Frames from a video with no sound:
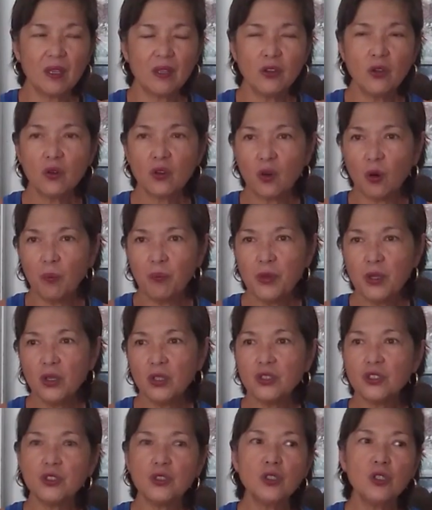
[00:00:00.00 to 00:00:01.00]
you
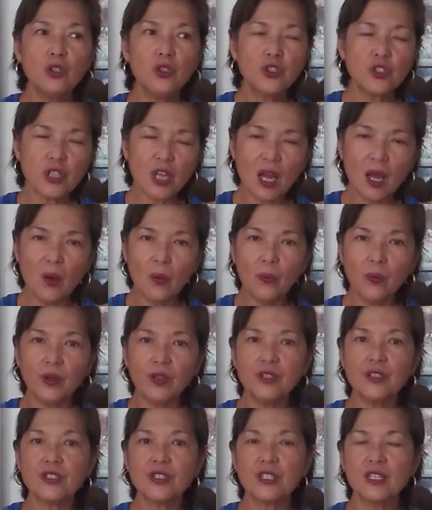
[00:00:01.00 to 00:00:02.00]
commute, you lose
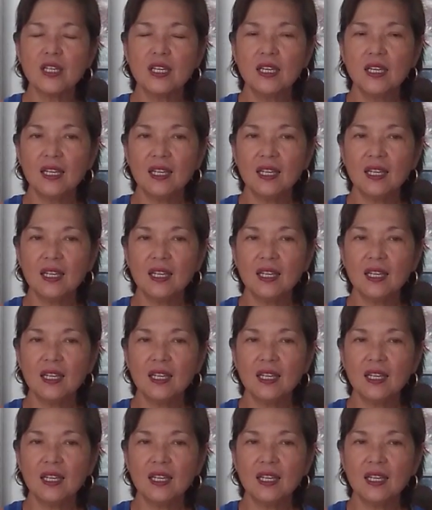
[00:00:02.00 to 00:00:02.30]
hours,